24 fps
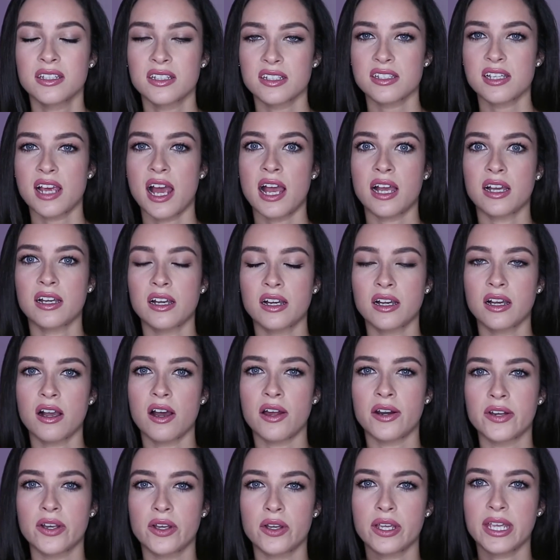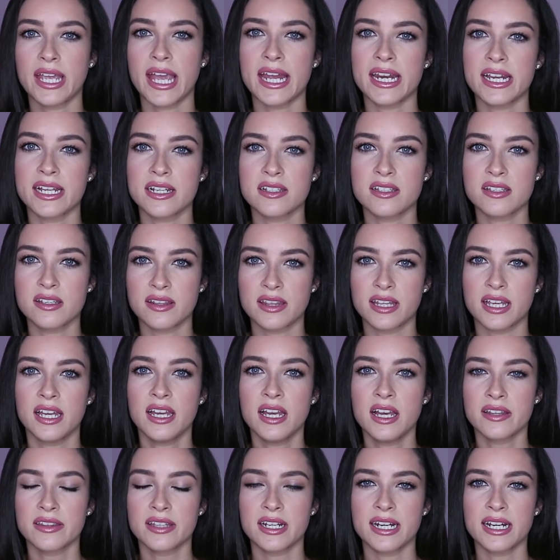the tan can kind of get into
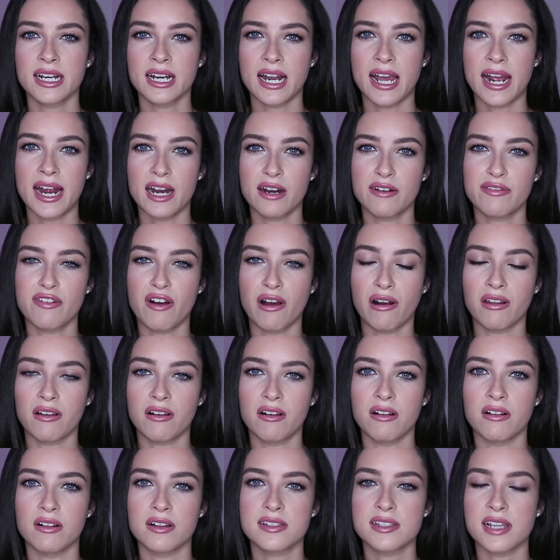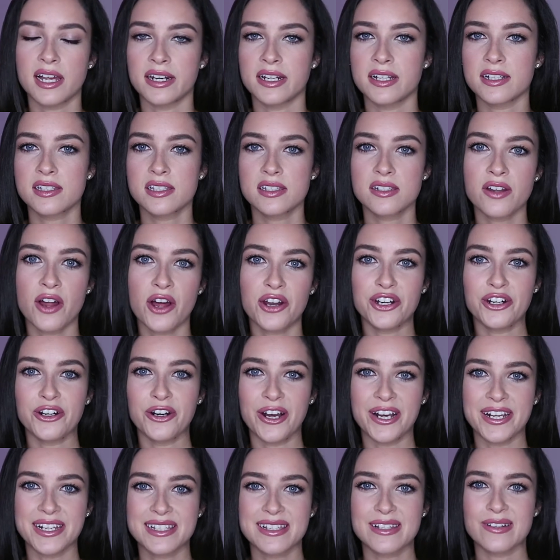the little hair follicles and it's not a
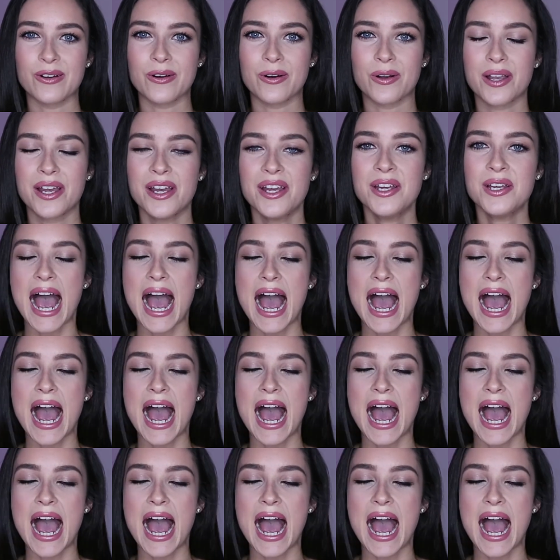nice look.